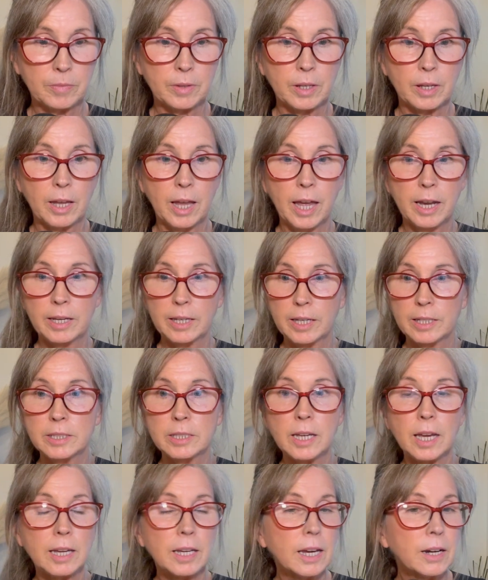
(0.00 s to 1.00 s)
and again,
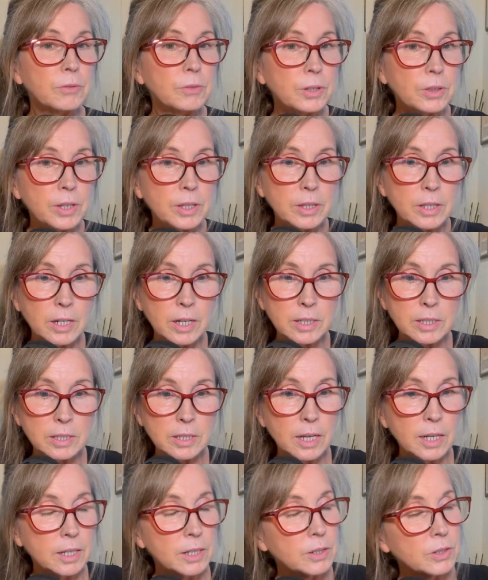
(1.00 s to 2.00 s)
take everything that I
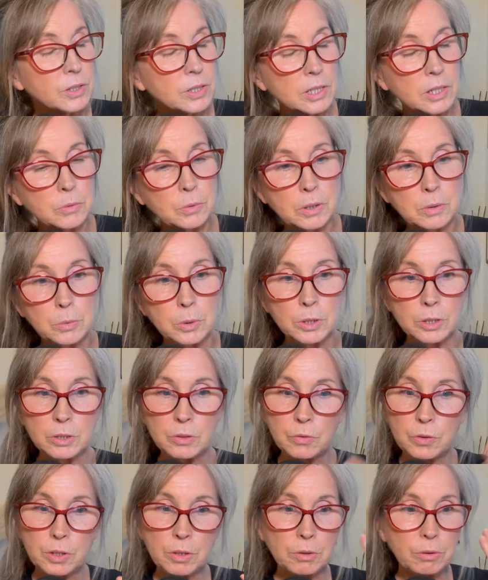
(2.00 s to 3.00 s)
say here, see what works
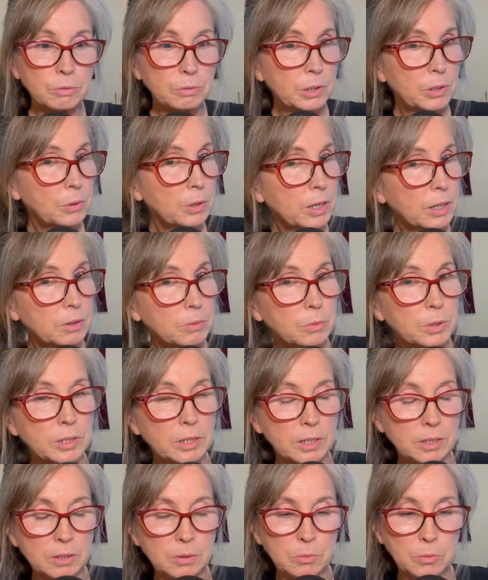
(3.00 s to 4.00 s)
for you, throw out what
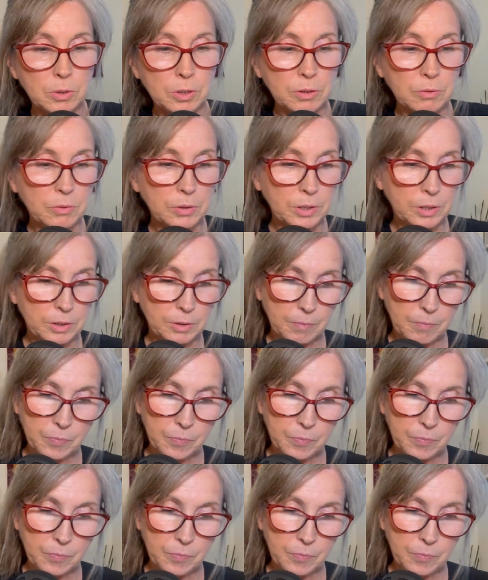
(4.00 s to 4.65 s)
doesn't work for you.